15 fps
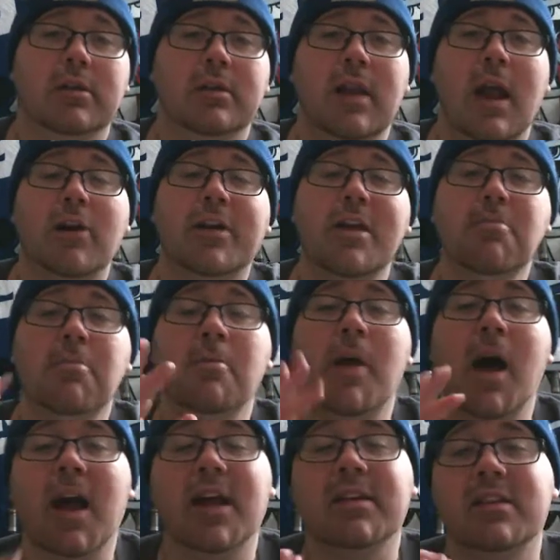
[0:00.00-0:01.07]
Now keep in
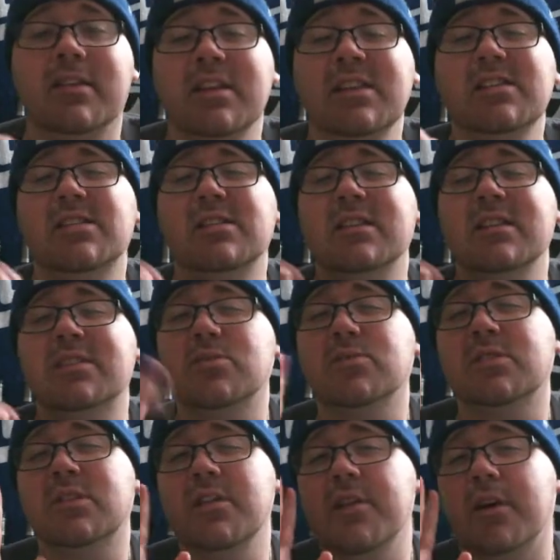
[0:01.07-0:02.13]
mind, this was
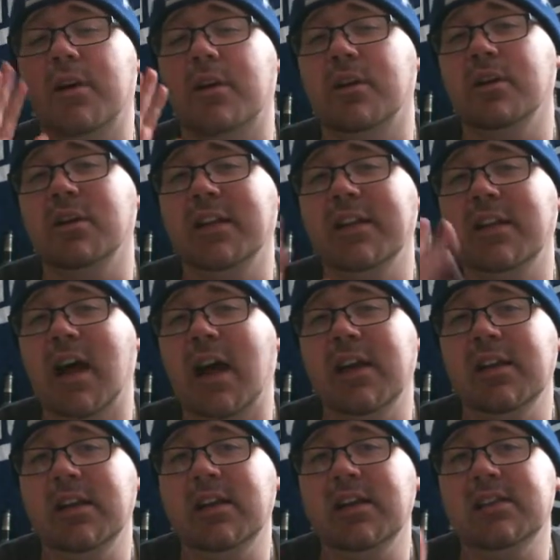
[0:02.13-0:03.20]
in the early
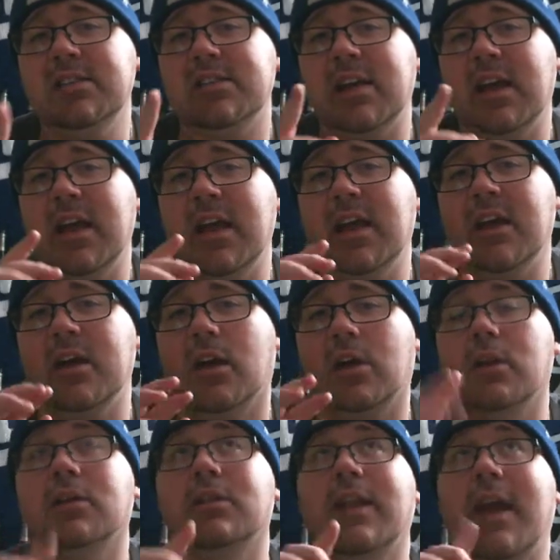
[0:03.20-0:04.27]
90s
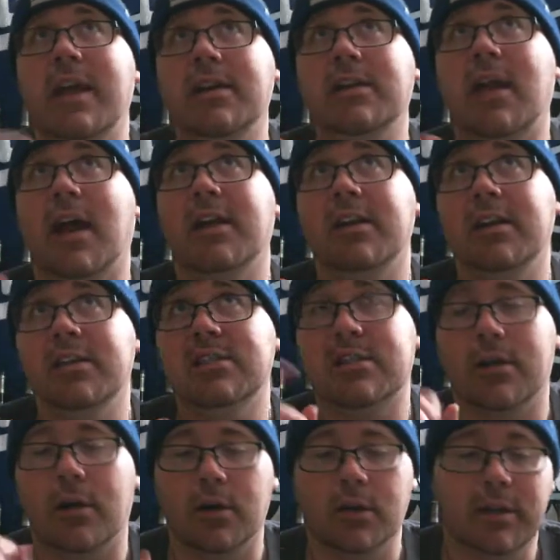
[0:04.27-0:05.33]
or late 90s and
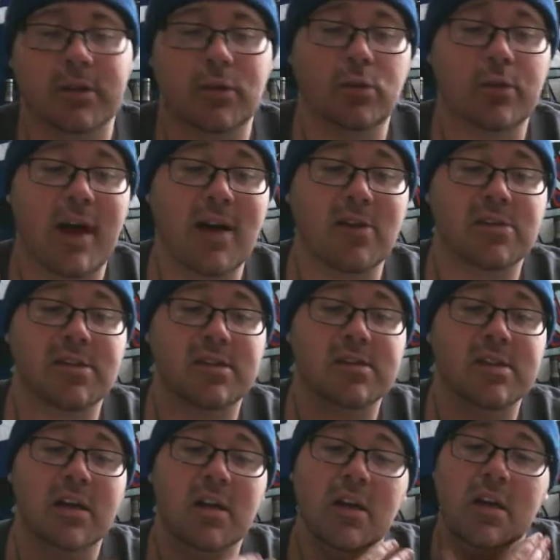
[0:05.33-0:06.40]
early 2000s.
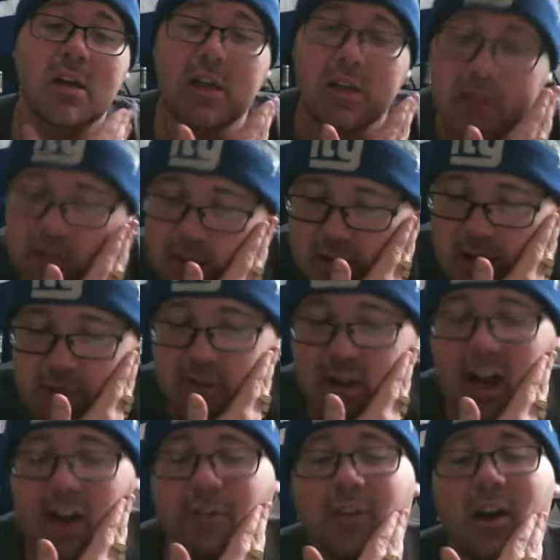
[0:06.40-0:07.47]
Denver
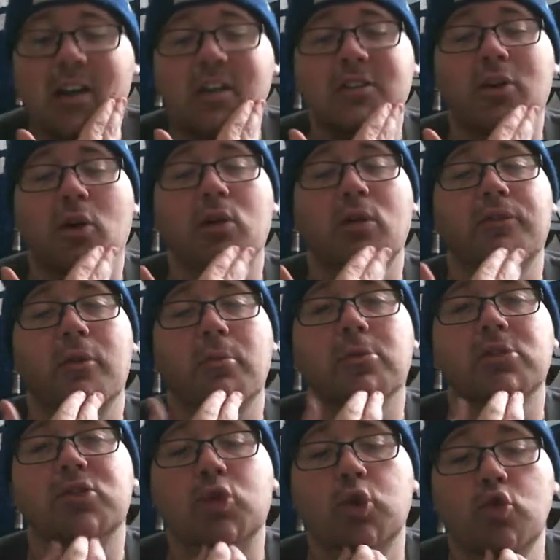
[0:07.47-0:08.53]
got fined a total of
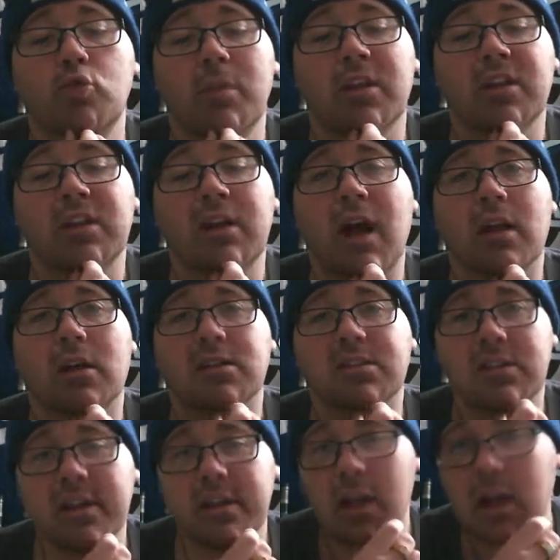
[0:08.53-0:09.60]
almost $2 million and
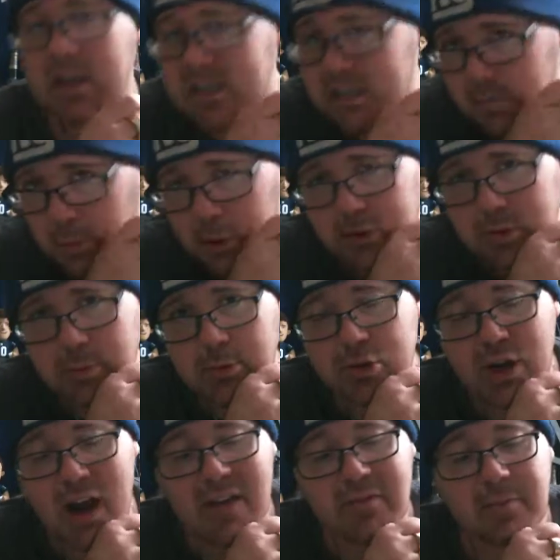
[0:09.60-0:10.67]
they lost multiple
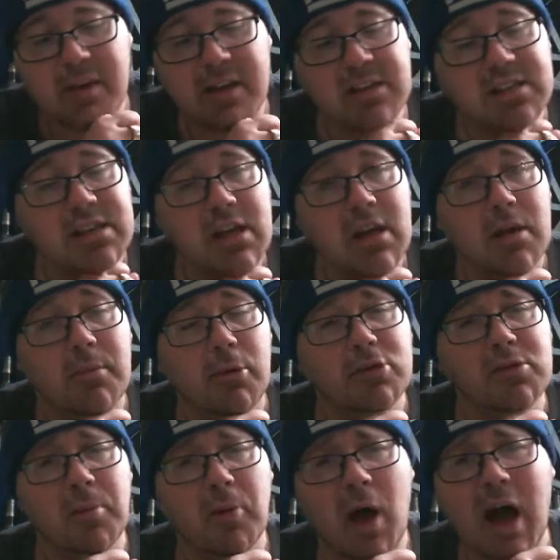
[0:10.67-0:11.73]
draft picks,
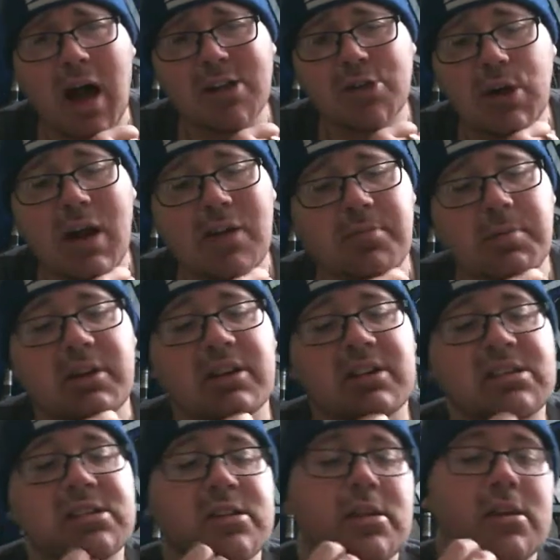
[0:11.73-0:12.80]
multiple high draft picks.